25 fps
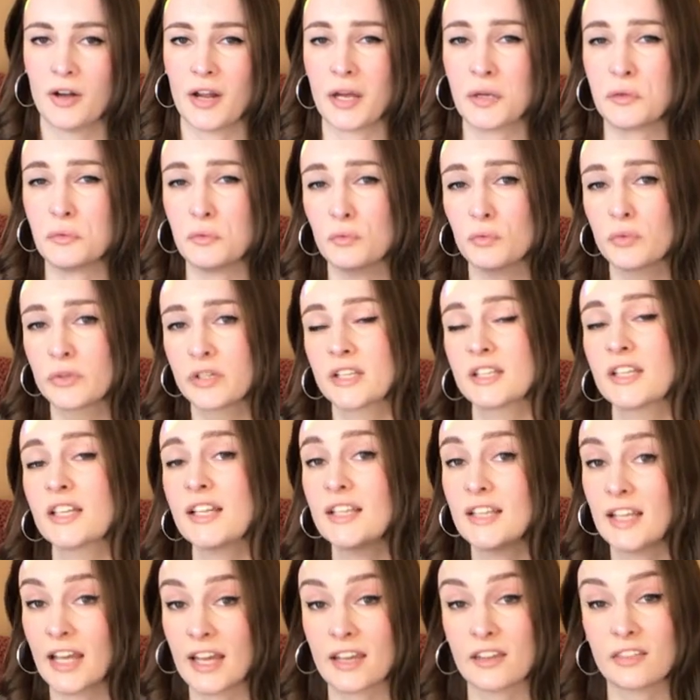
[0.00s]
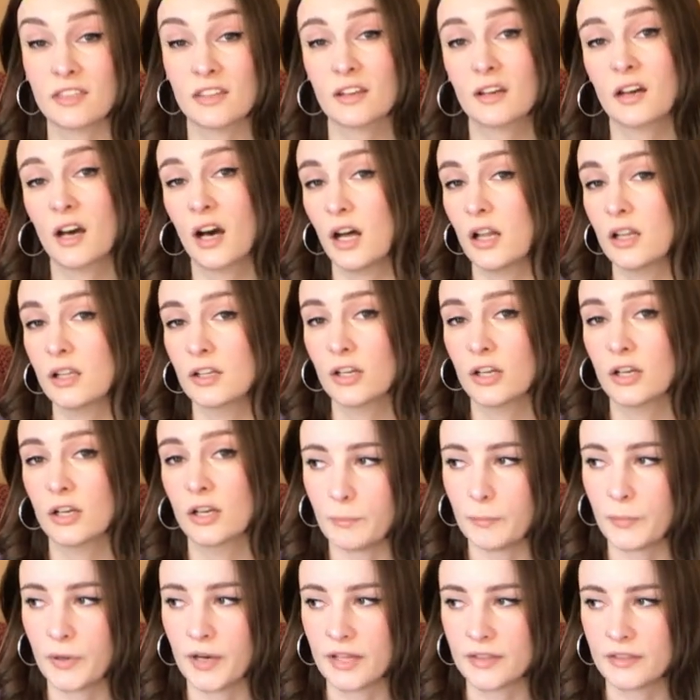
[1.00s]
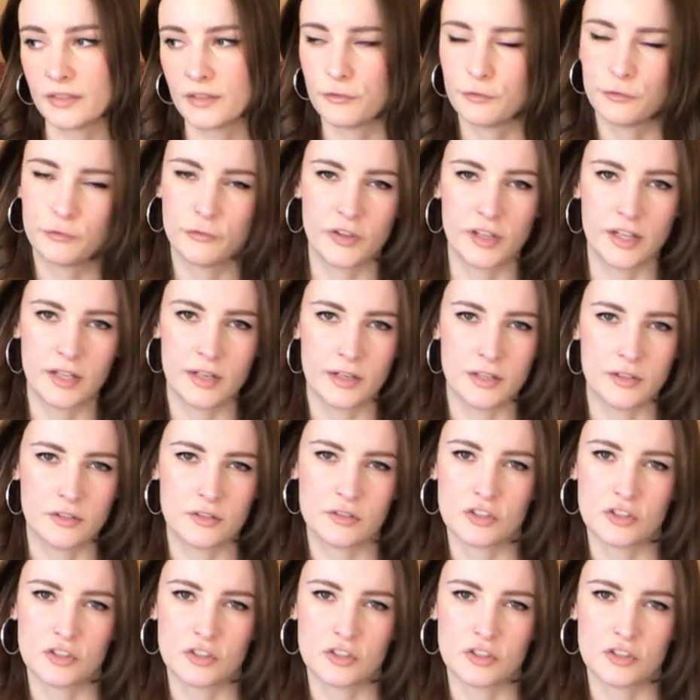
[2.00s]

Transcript: I really like the color, but the fit is